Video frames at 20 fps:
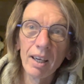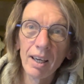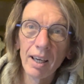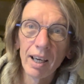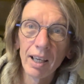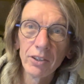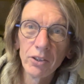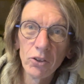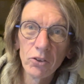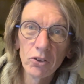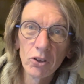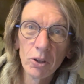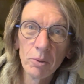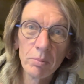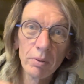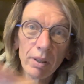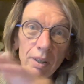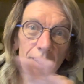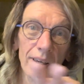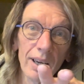Hi YouTube,
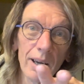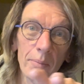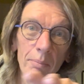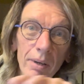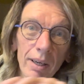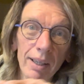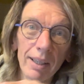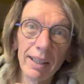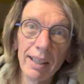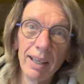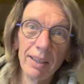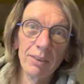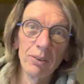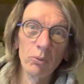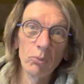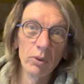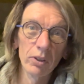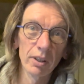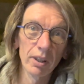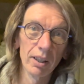I'm back again
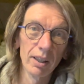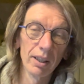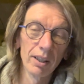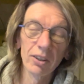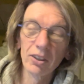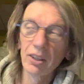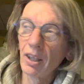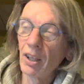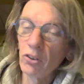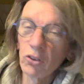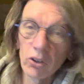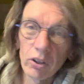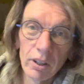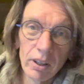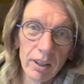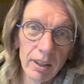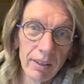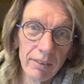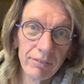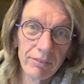with
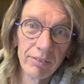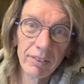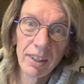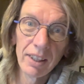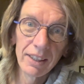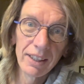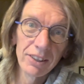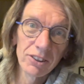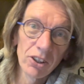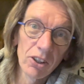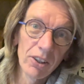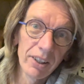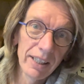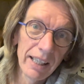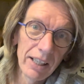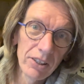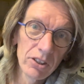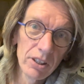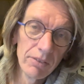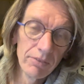another guitar
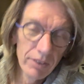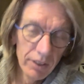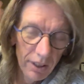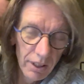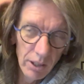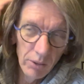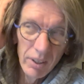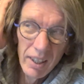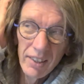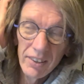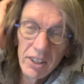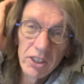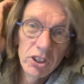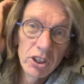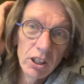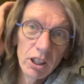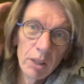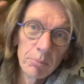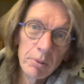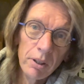gadget video. This is
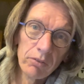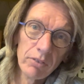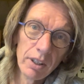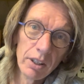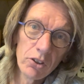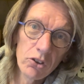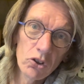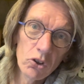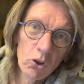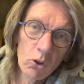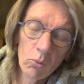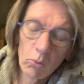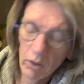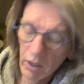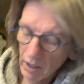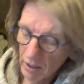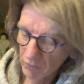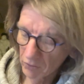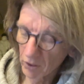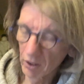going to be a really short one.
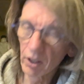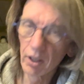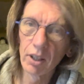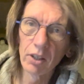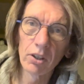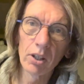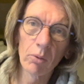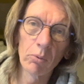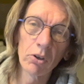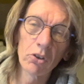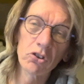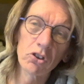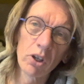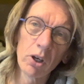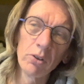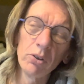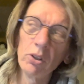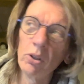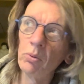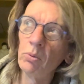I want to show
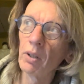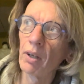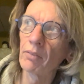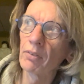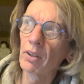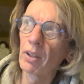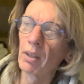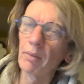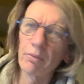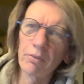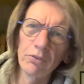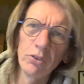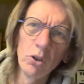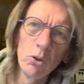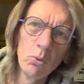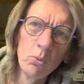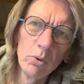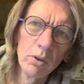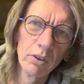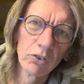you, I've got a
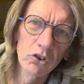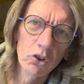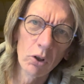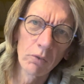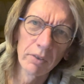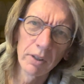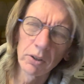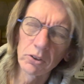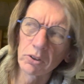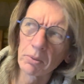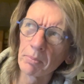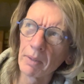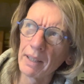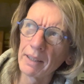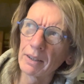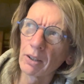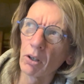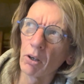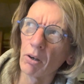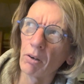few short videos to
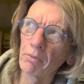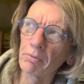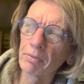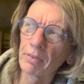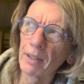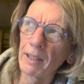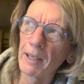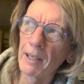make of